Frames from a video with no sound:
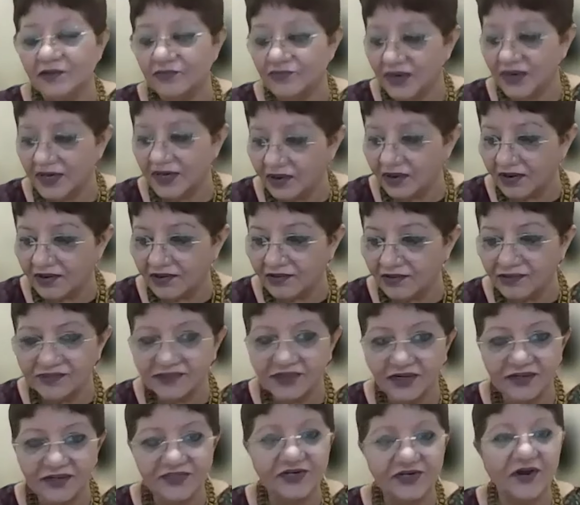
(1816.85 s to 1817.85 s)
You will not
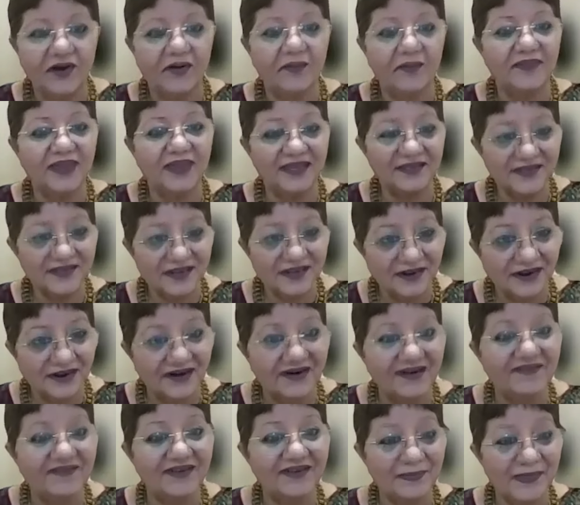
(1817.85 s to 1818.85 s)
lose your job. Things
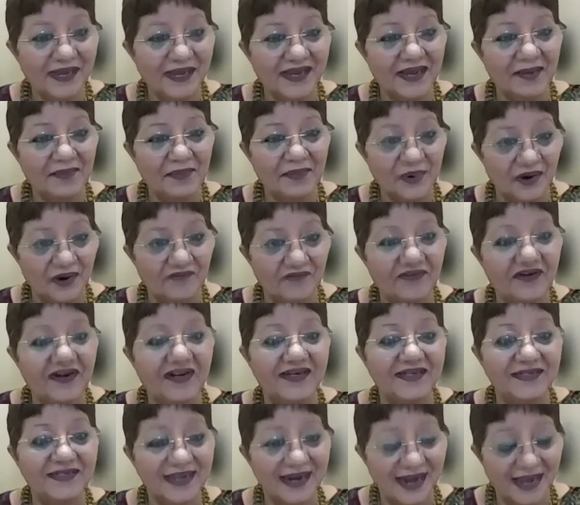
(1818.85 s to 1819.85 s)
will be kept
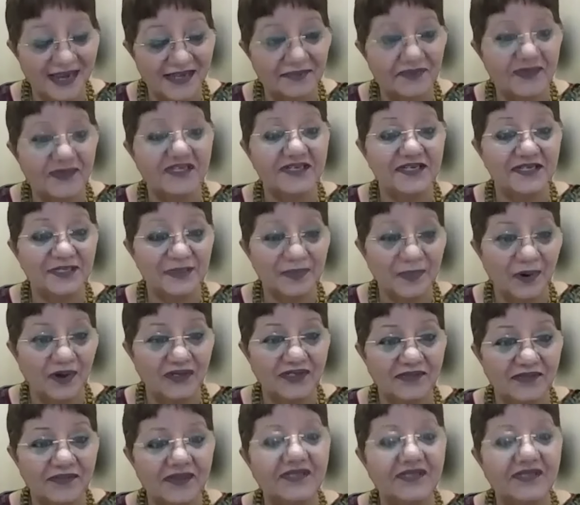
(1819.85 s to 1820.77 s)
confidential as much as